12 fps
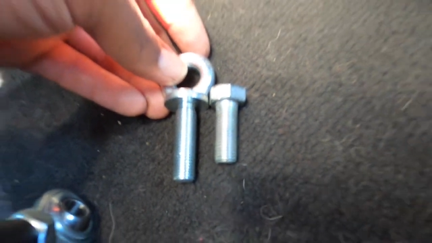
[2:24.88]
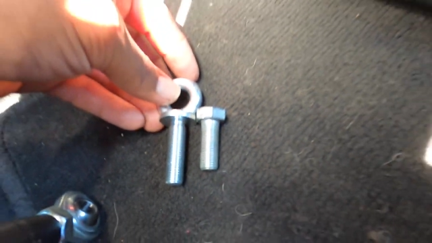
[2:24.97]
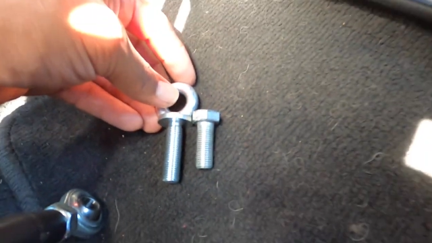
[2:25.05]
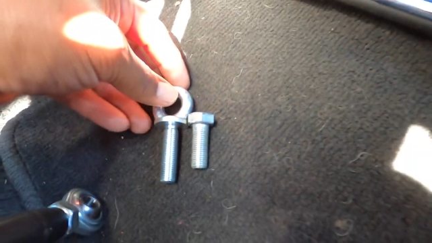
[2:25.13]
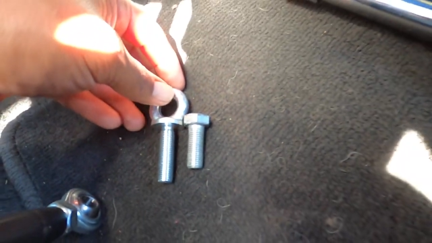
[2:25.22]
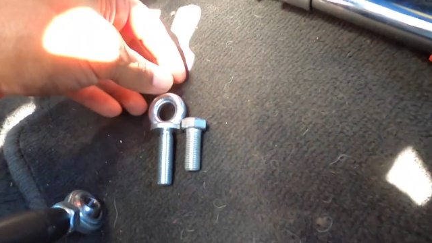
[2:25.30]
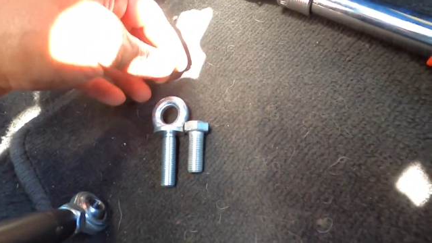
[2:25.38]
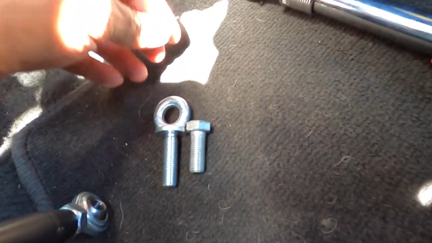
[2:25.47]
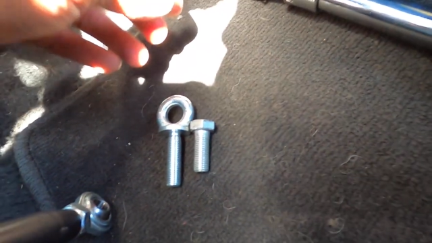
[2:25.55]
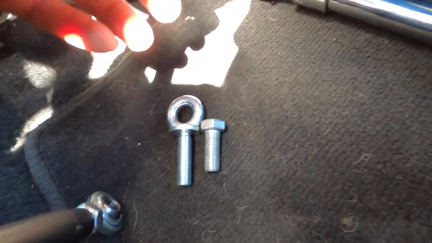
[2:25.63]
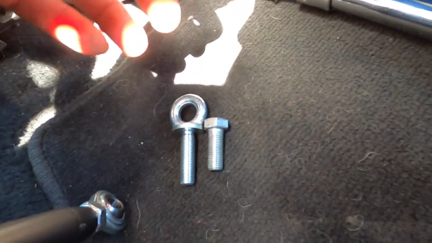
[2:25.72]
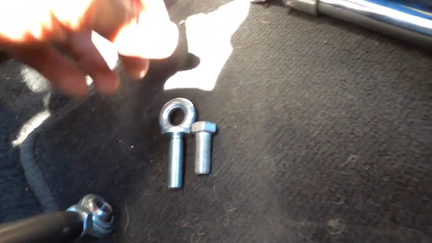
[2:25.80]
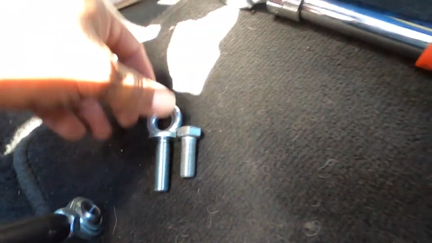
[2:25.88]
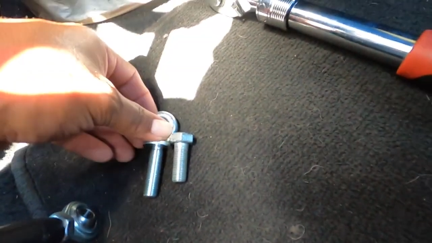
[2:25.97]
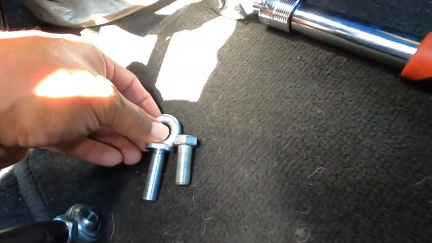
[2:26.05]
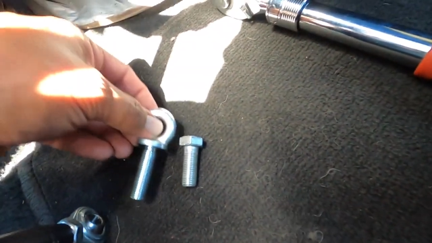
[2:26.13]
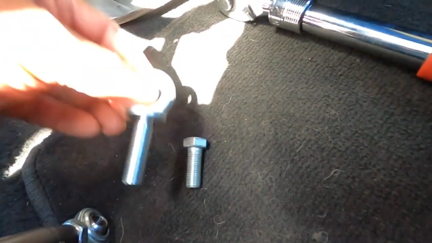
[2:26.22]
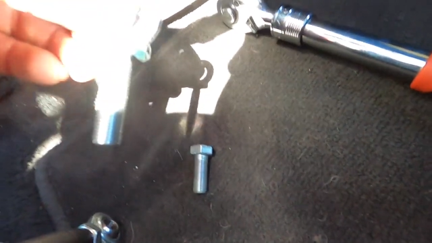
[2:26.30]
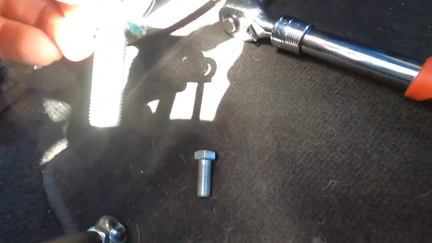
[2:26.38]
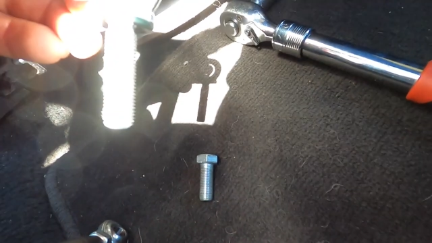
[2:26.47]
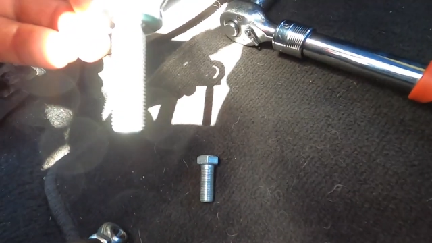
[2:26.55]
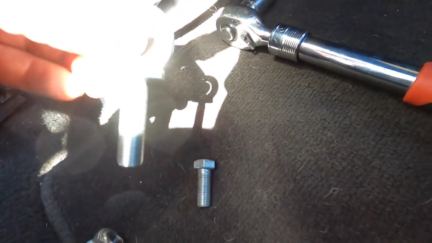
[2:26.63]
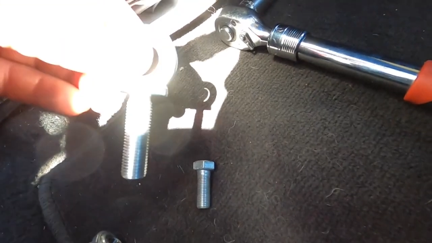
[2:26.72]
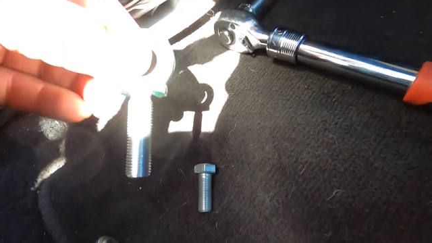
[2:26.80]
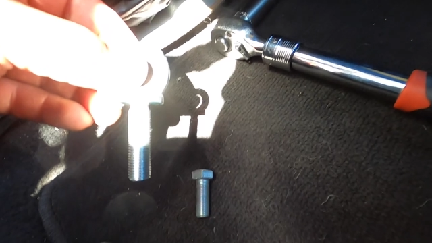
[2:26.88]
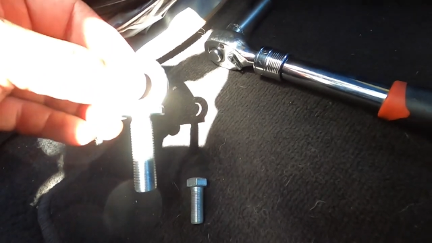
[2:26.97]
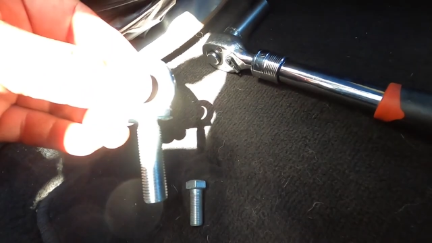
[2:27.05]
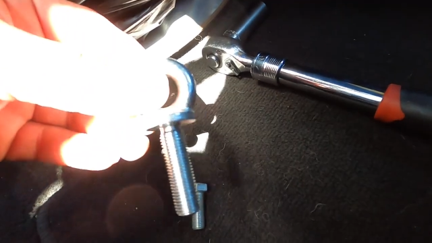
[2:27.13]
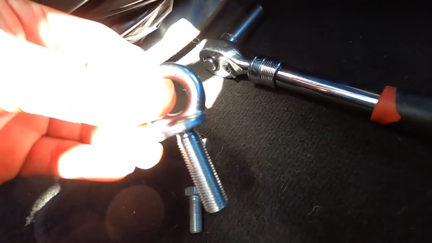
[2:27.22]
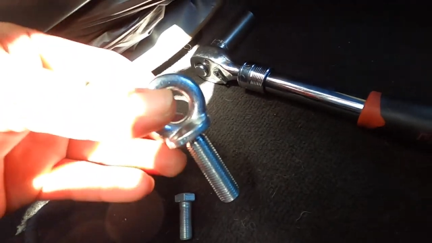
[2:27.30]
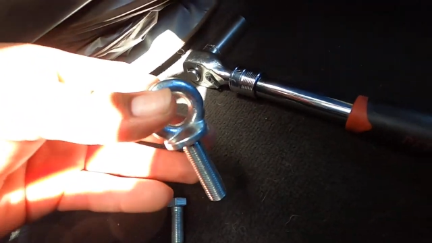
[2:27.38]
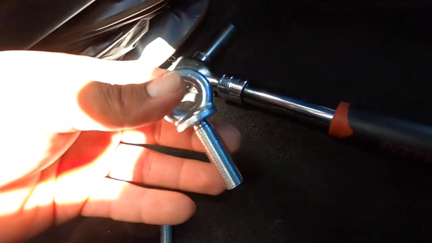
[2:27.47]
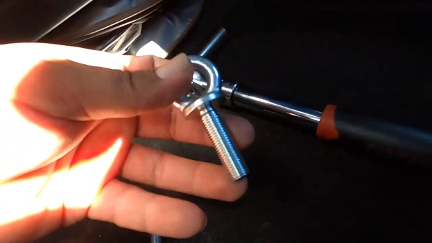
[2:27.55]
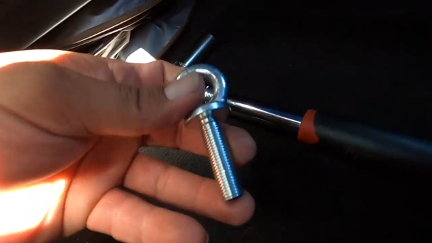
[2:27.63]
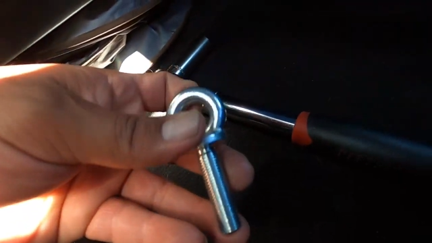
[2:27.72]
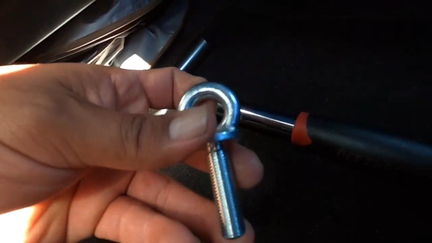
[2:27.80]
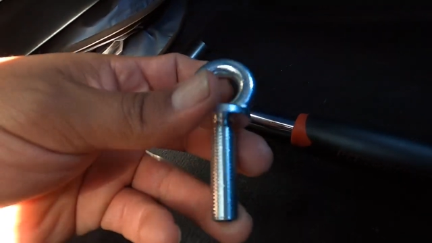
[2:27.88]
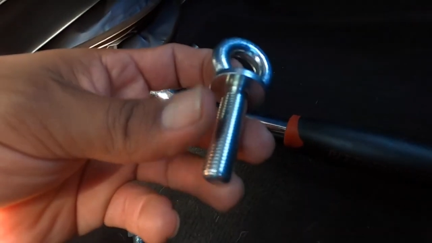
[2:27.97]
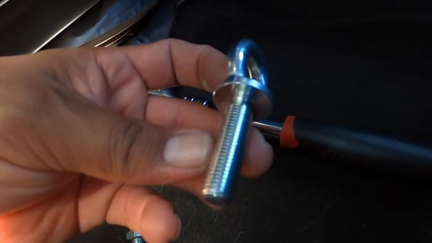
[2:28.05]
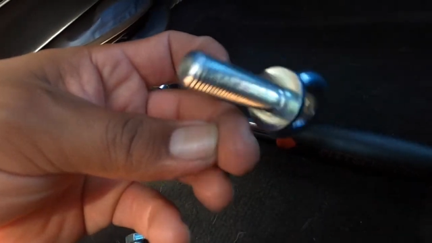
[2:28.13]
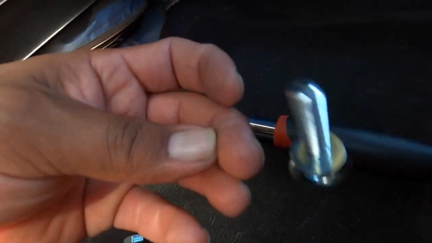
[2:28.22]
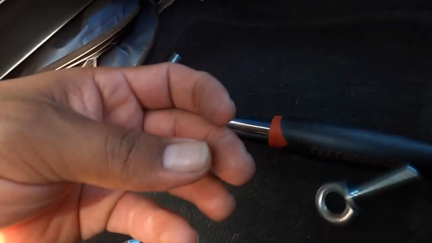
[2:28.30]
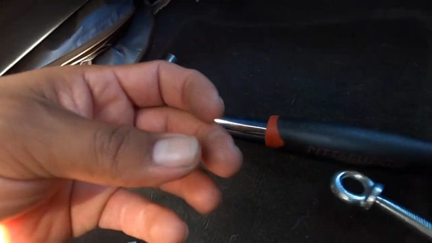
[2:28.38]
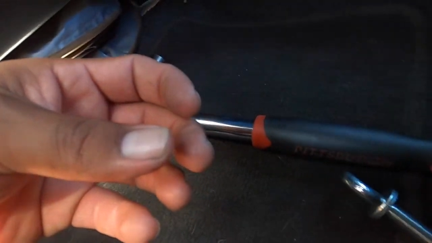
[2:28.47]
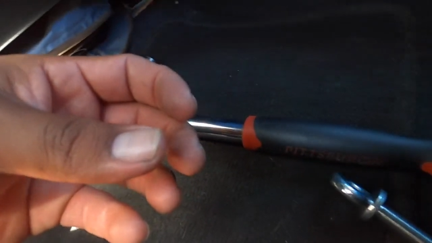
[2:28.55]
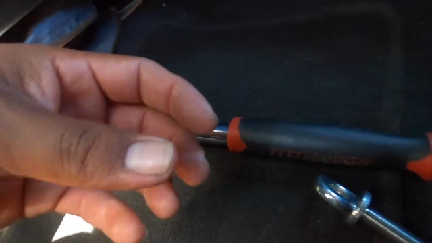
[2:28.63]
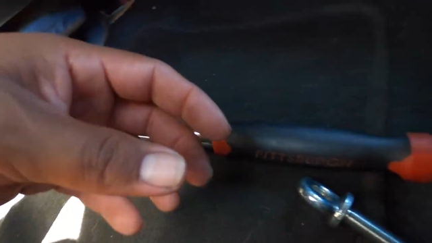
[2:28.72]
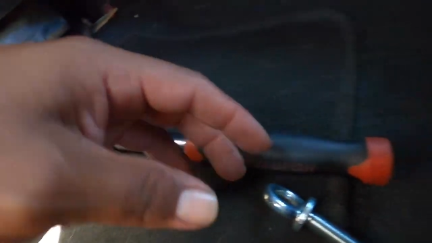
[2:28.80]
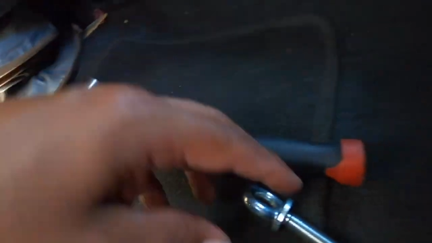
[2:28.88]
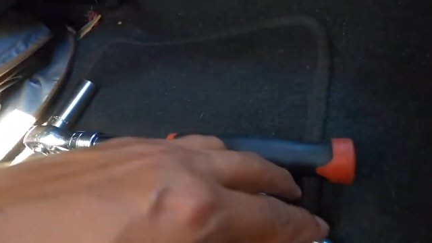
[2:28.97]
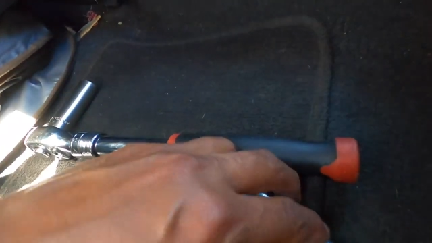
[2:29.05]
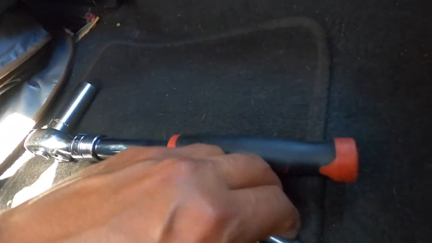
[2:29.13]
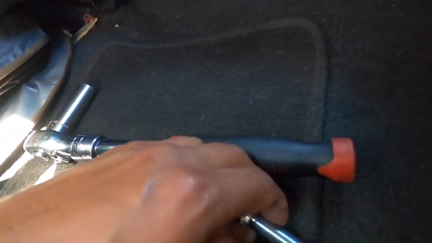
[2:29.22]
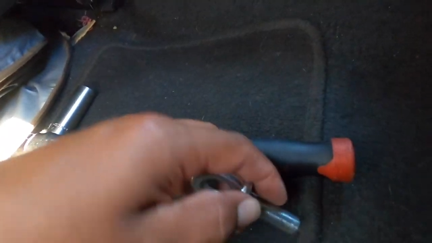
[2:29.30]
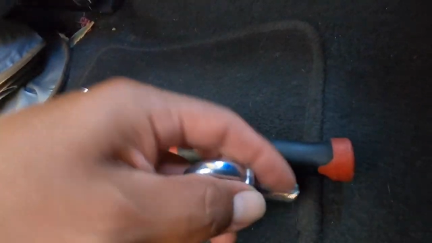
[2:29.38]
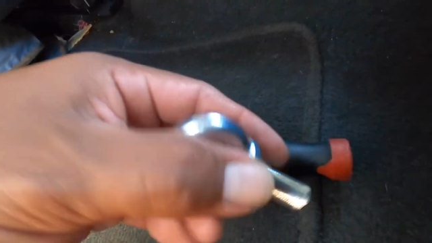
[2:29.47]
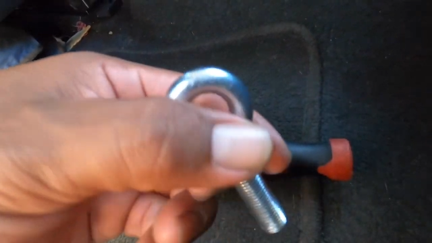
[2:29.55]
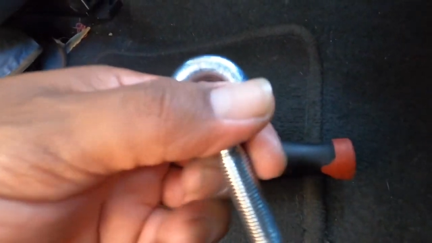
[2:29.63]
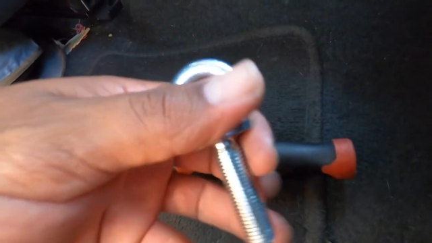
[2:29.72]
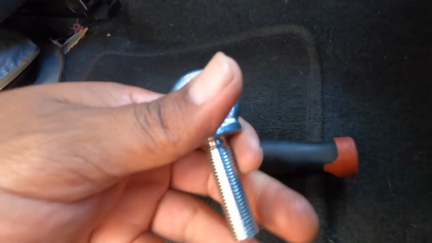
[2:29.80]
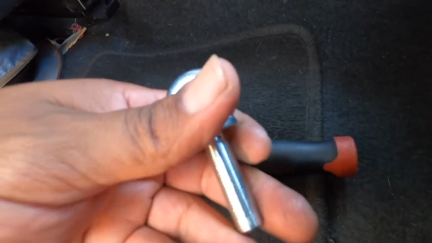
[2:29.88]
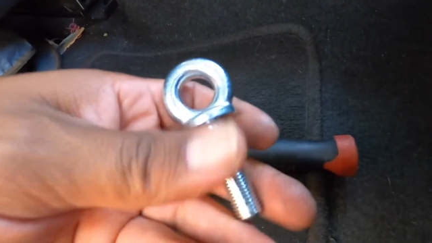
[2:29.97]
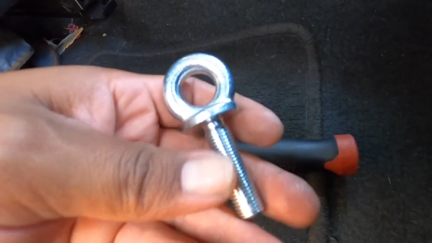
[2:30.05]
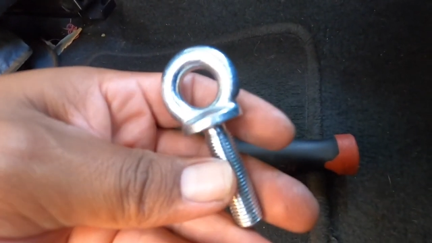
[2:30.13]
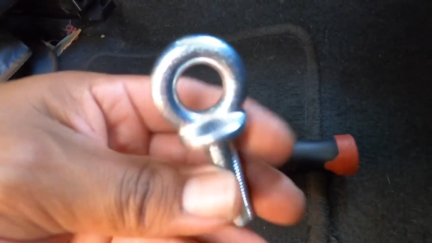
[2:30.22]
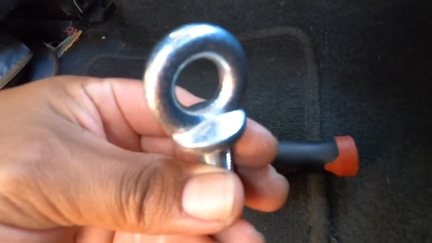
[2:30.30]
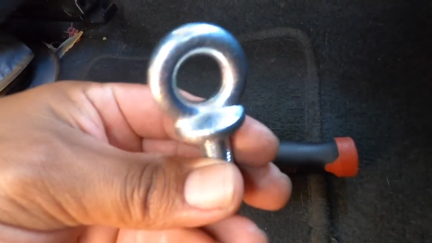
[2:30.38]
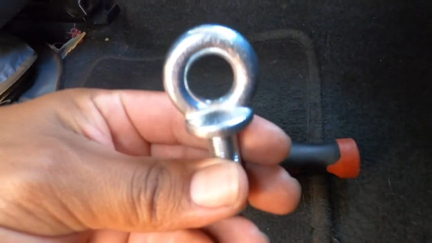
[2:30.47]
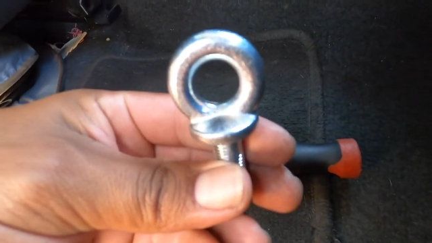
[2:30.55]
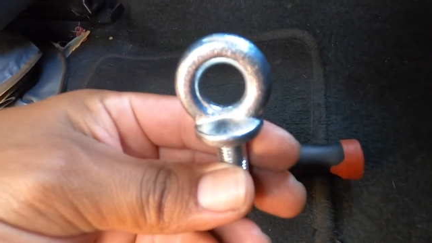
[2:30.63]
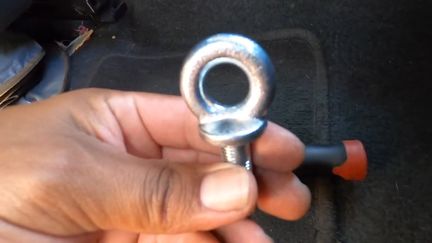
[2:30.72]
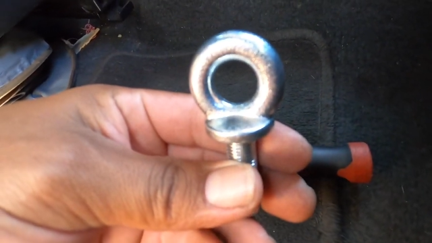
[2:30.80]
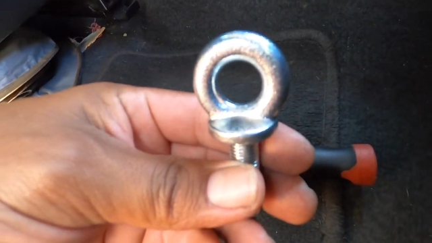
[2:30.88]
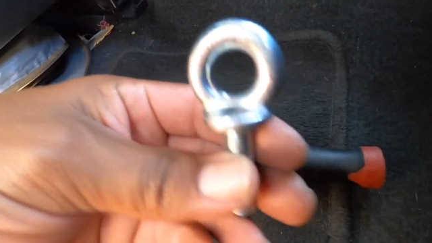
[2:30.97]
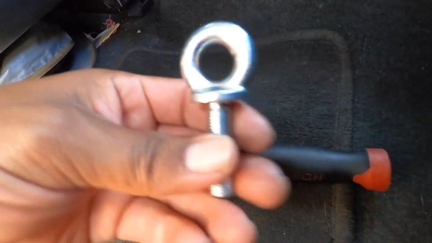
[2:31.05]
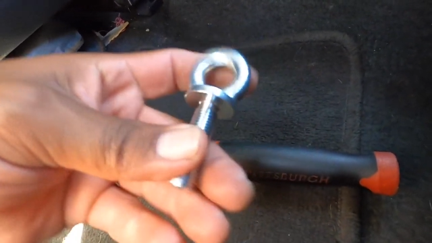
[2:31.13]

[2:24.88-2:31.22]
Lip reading: No face is visible, so there are no lips to read.